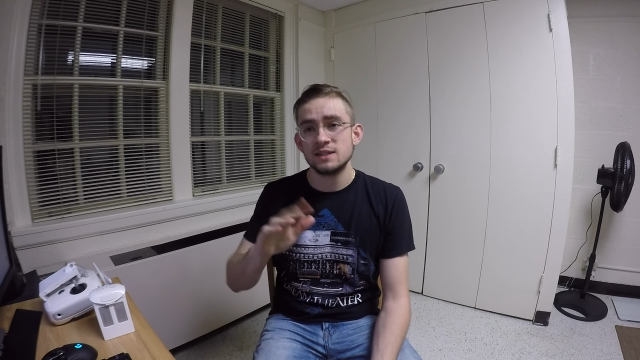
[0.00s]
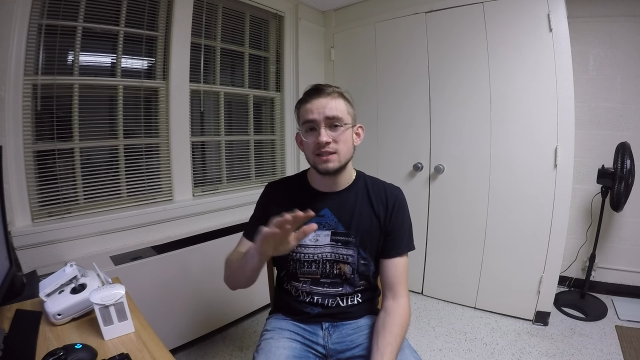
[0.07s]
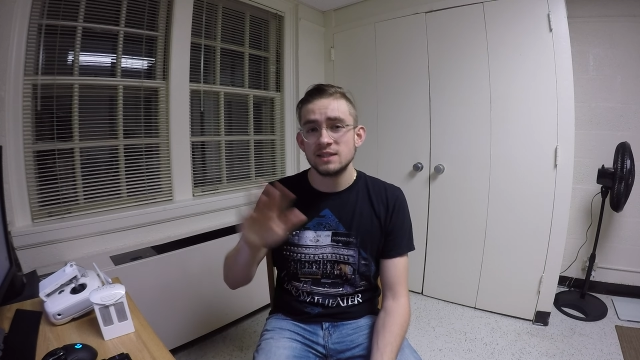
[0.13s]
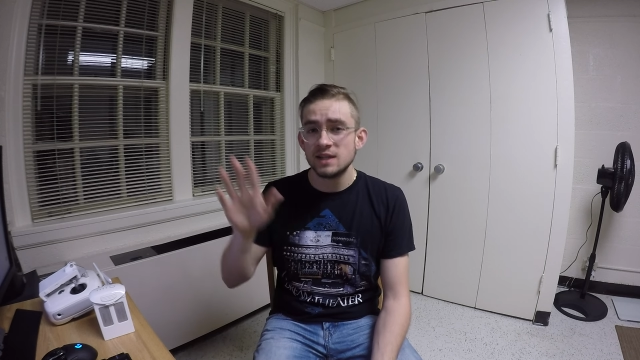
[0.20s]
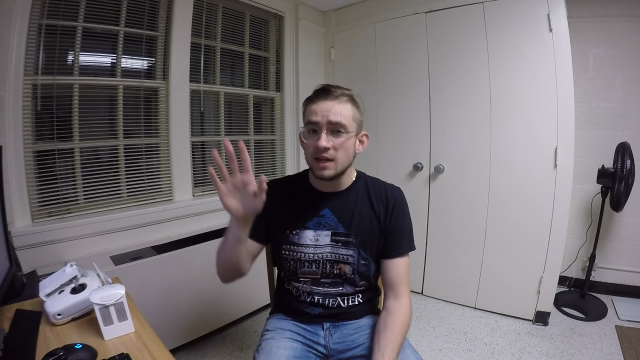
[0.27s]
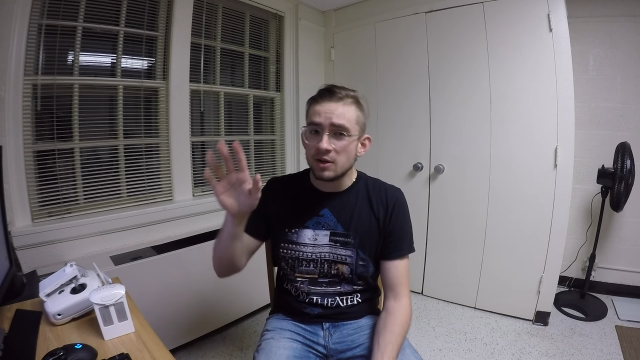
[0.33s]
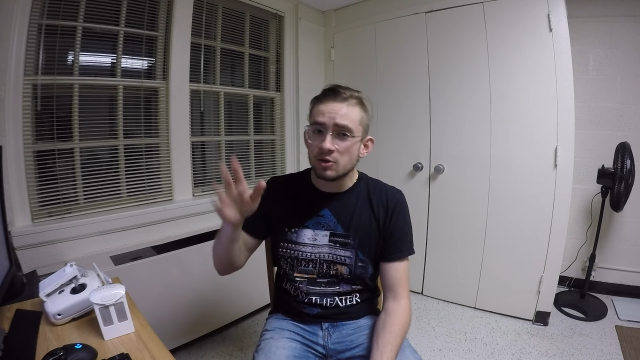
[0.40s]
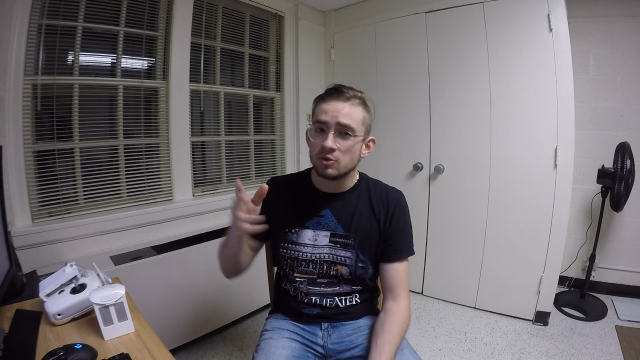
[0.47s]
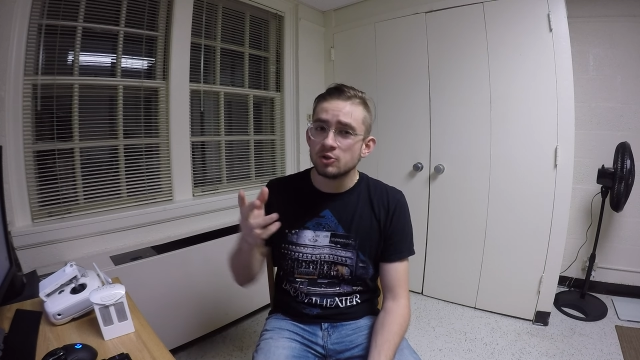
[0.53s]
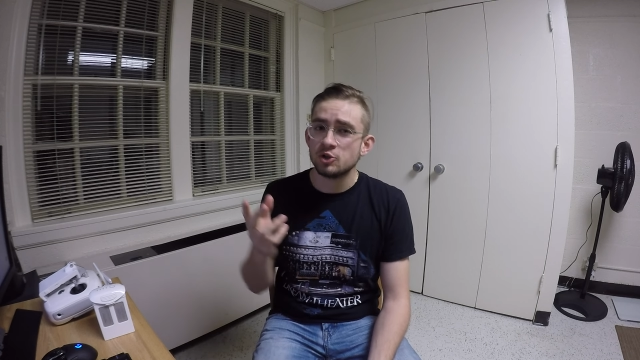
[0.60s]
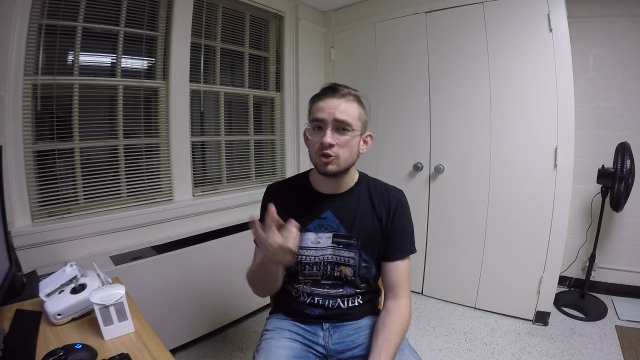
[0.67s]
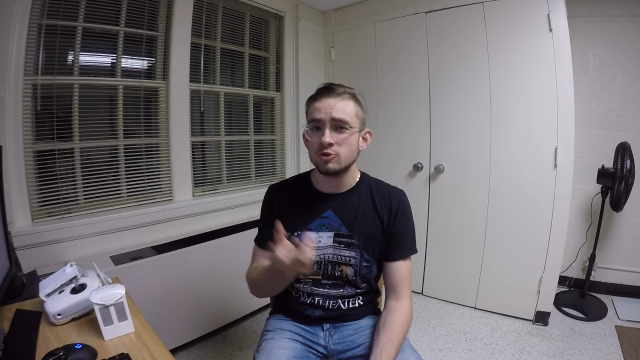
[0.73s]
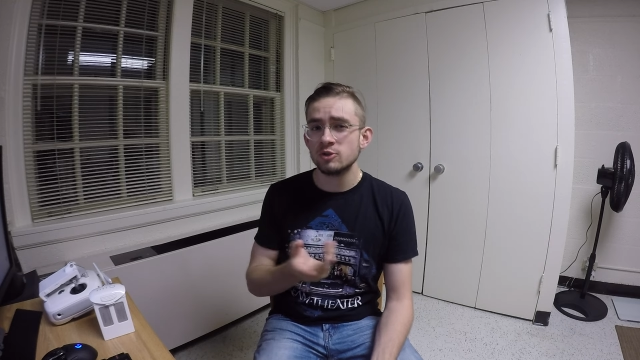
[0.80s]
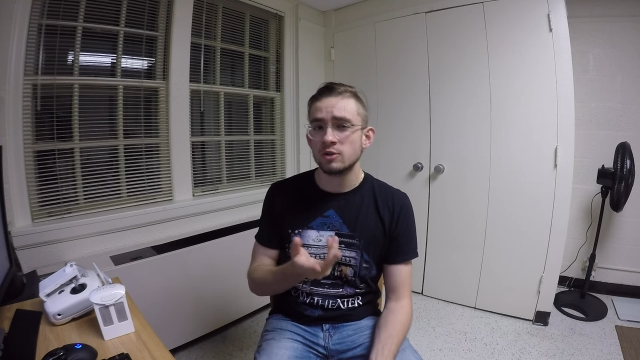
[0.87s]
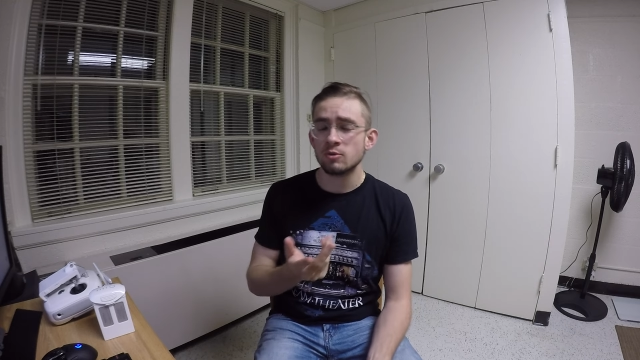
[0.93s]
standard
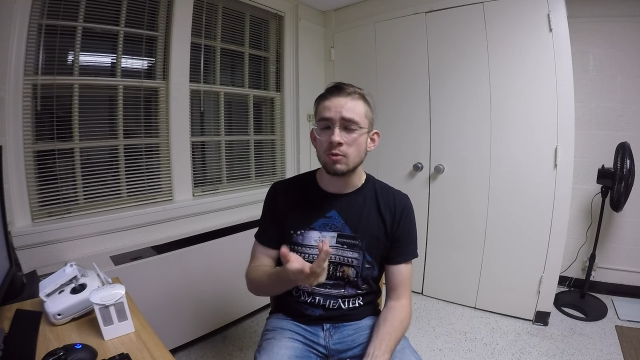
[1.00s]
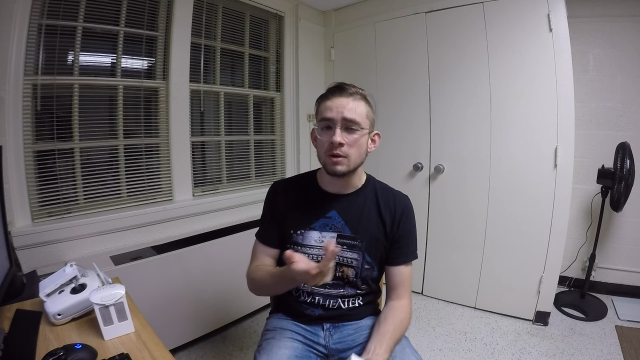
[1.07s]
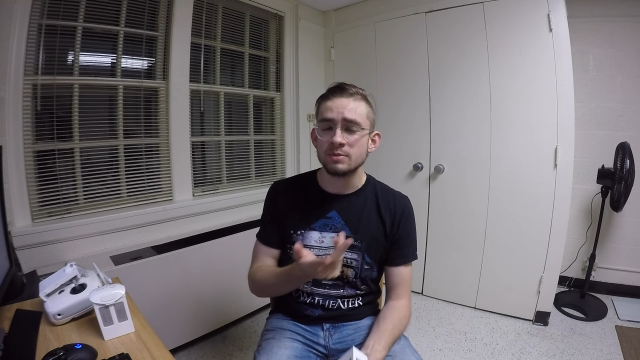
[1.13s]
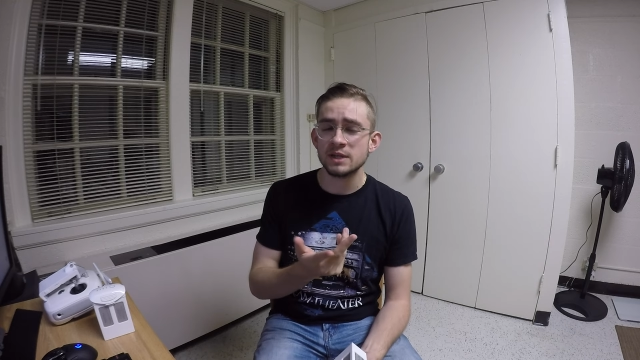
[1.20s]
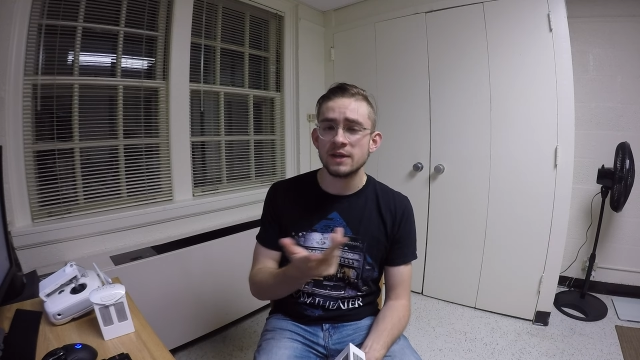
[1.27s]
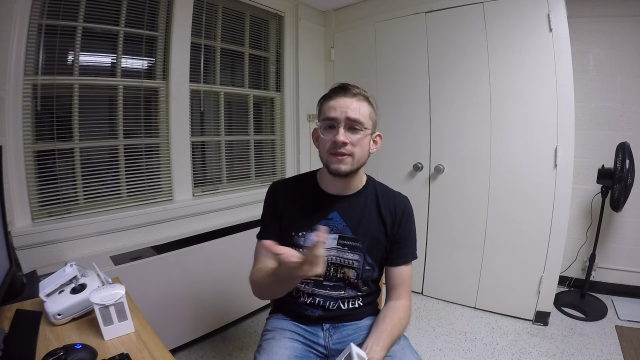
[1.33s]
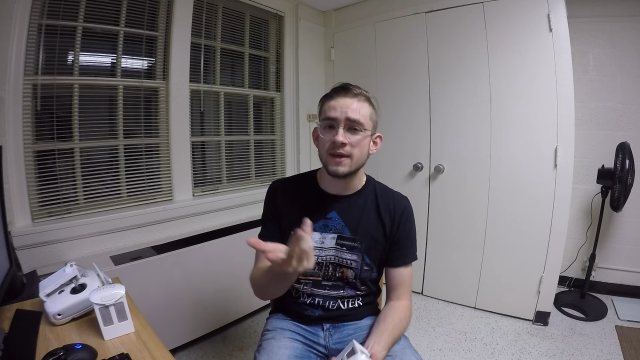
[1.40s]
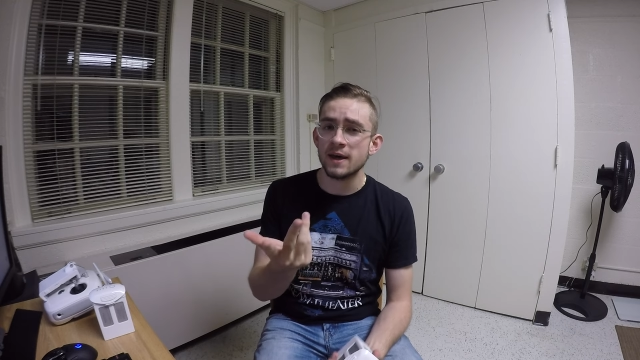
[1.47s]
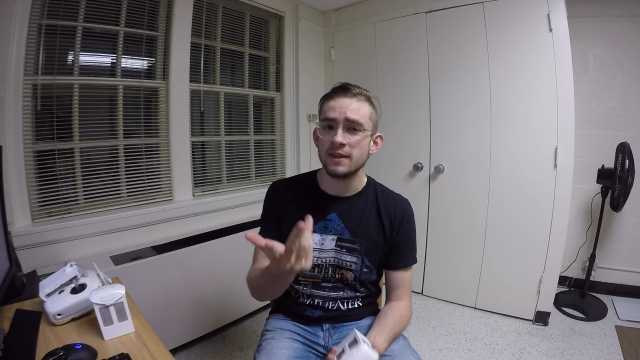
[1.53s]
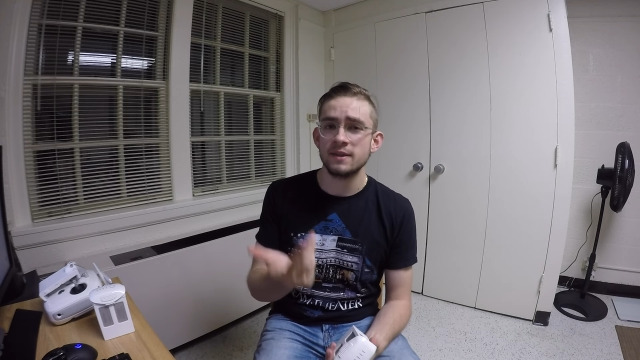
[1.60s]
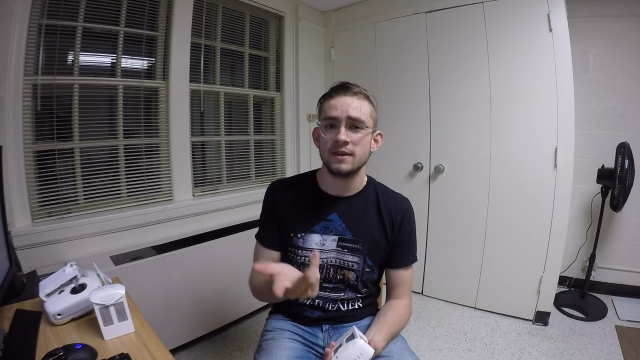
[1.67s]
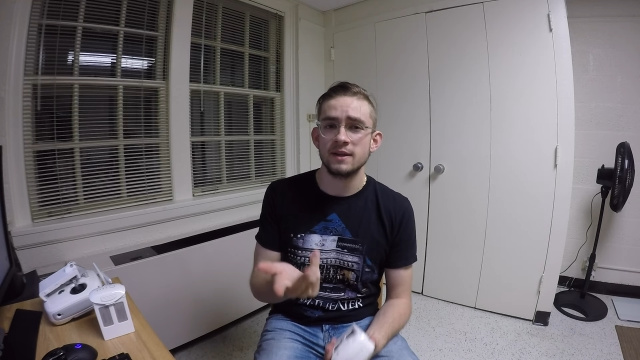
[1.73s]
shows on their website that